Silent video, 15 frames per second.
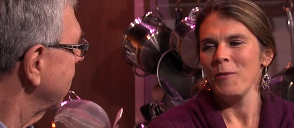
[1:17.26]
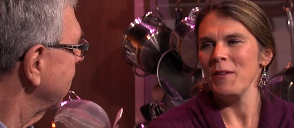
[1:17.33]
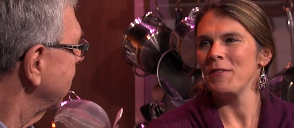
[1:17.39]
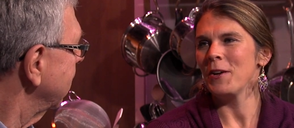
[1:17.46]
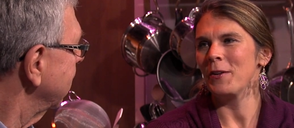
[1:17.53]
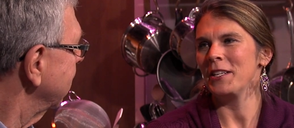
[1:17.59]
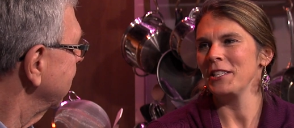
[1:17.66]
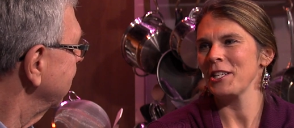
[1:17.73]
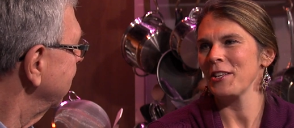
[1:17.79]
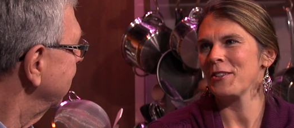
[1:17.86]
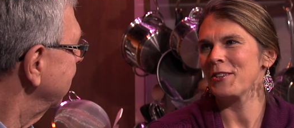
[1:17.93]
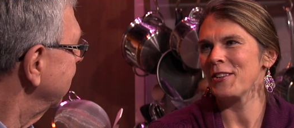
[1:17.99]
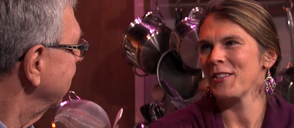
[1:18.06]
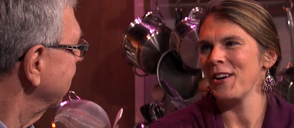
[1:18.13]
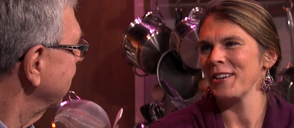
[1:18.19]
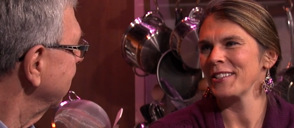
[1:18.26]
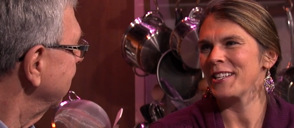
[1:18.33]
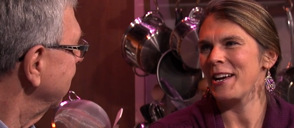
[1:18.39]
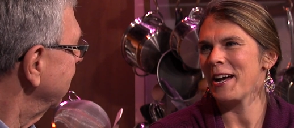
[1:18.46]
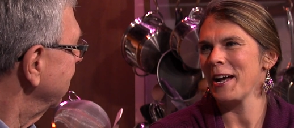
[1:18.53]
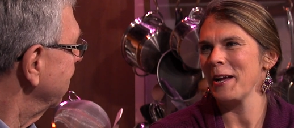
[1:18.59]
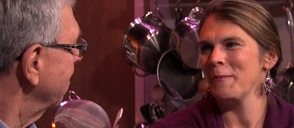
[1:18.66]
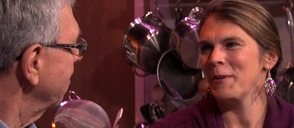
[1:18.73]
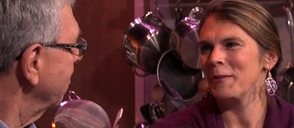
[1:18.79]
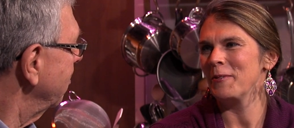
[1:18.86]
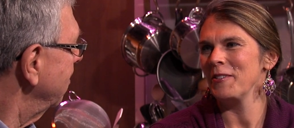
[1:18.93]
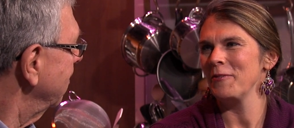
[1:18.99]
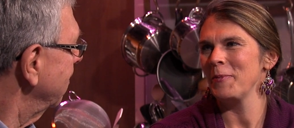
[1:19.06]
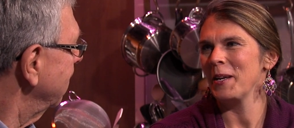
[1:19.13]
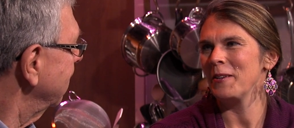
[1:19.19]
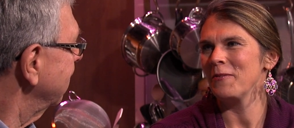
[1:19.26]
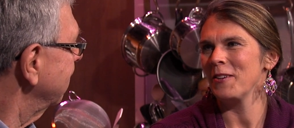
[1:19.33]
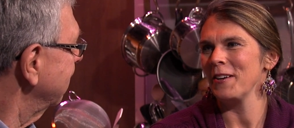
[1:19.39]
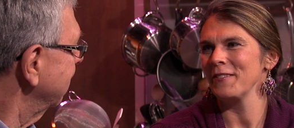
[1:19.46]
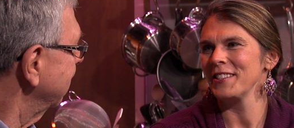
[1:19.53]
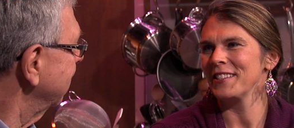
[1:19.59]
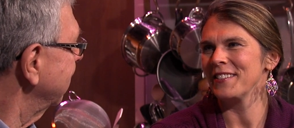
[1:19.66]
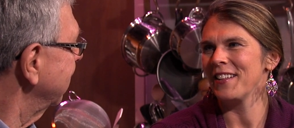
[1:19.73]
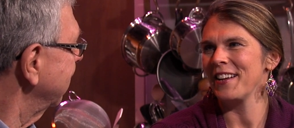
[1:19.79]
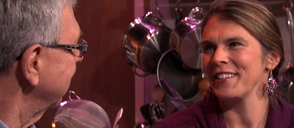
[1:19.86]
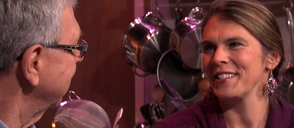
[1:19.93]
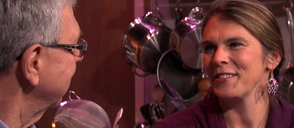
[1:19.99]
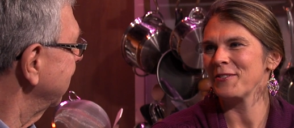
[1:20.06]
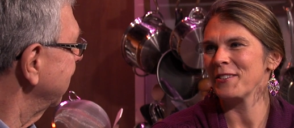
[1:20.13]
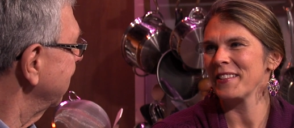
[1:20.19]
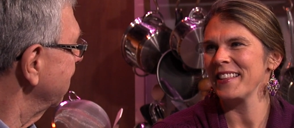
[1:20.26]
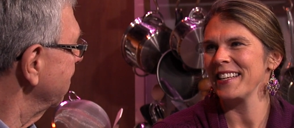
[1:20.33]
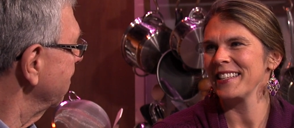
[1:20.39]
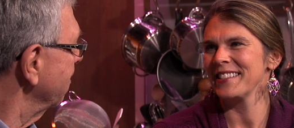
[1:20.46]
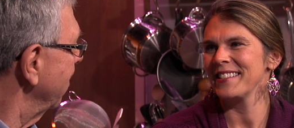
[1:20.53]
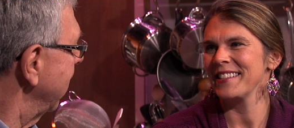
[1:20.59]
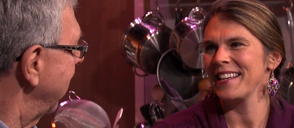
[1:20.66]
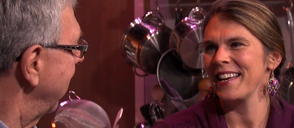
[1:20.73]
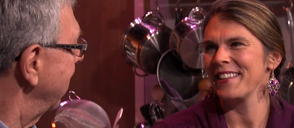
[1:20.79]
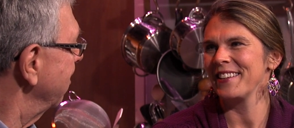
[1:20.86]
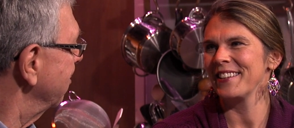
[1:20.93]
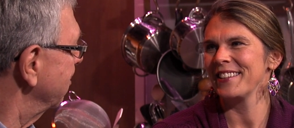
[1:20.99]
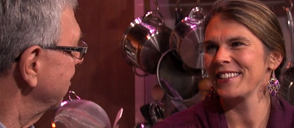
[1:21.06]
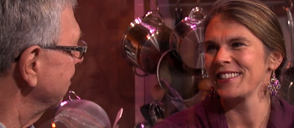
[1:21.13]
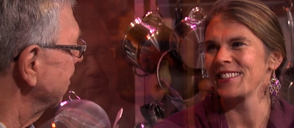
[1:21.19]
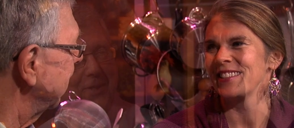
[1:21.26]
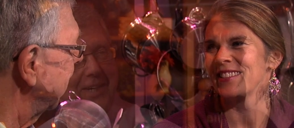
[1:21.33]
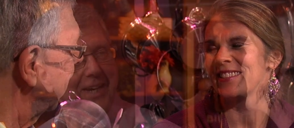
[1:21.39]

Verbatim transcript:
Speaker 1: we've known each other a long time and we've been involved in a lot of different things we together. Have, we